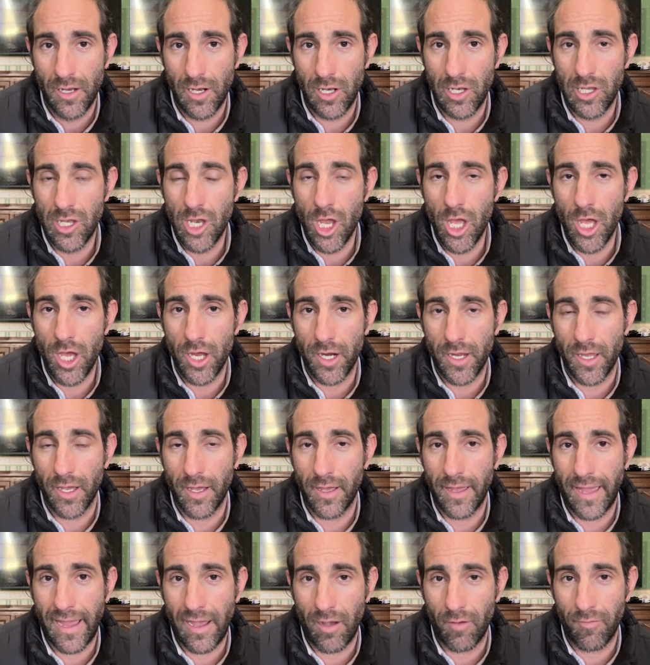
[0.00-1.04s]

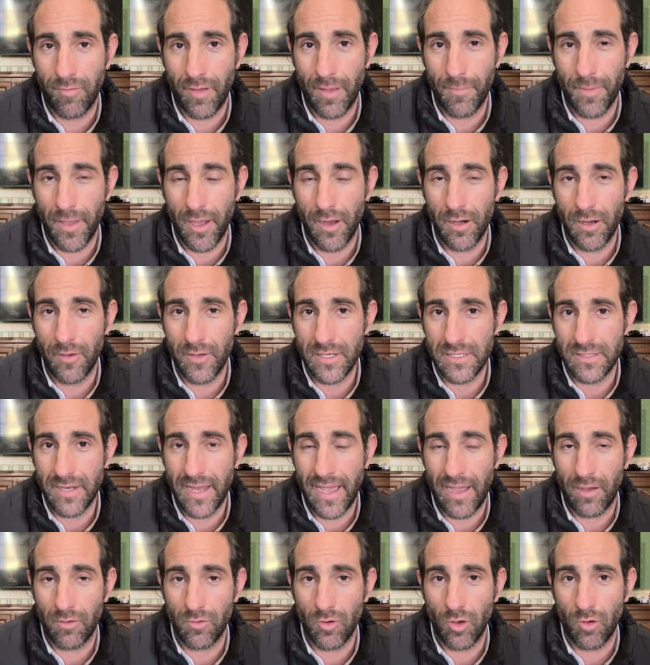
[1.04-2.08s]
lurker, Al Fabiolo, is
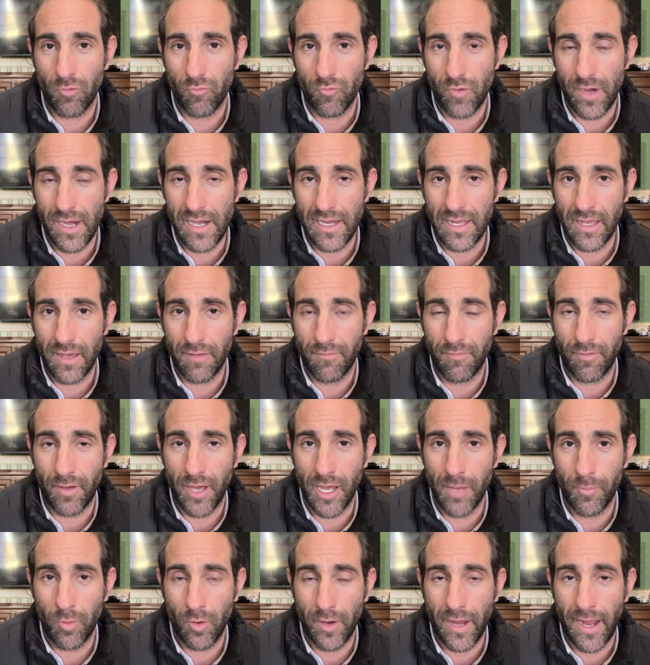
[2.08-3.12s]
now not really a
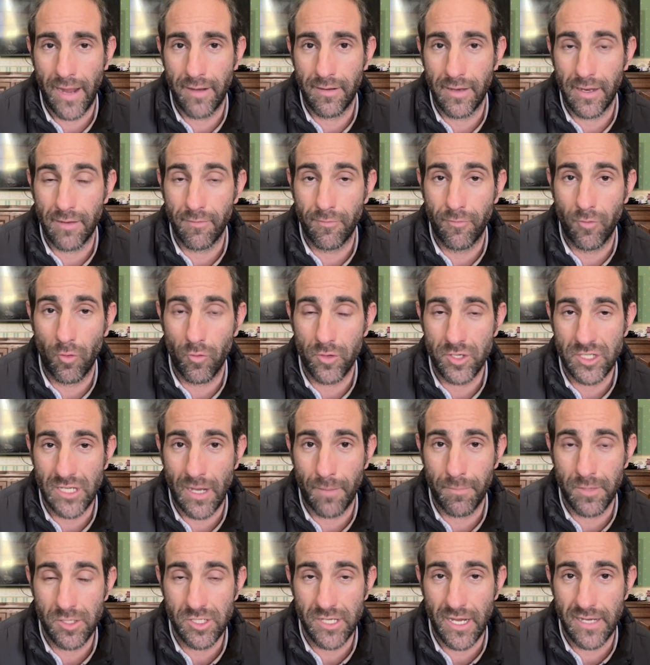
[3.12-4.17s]
viable candidate for the
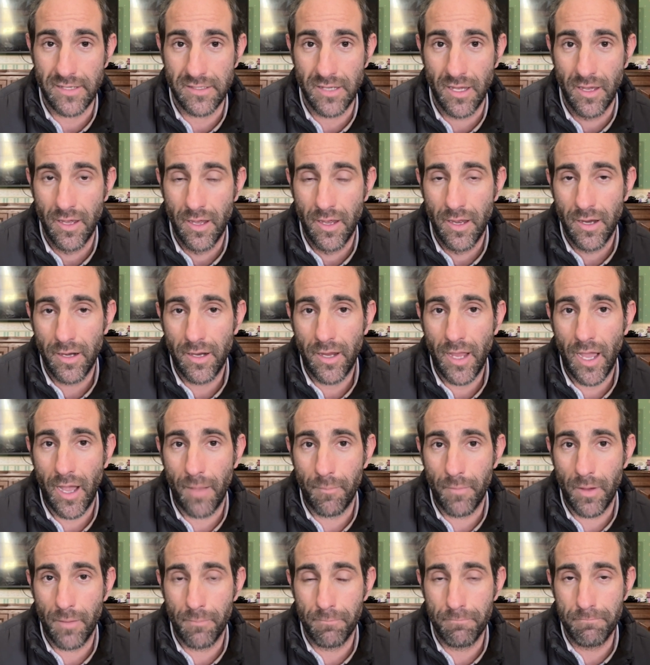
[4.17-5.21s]
Champion Chase
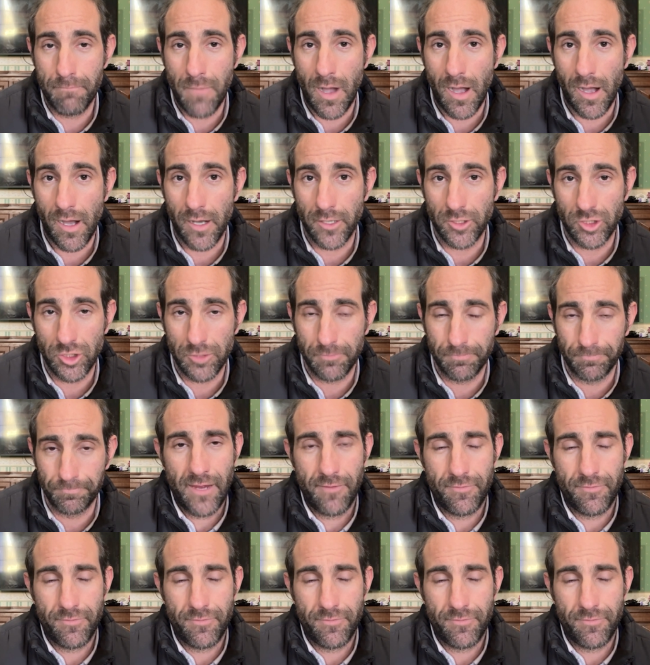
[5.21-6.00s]
come March.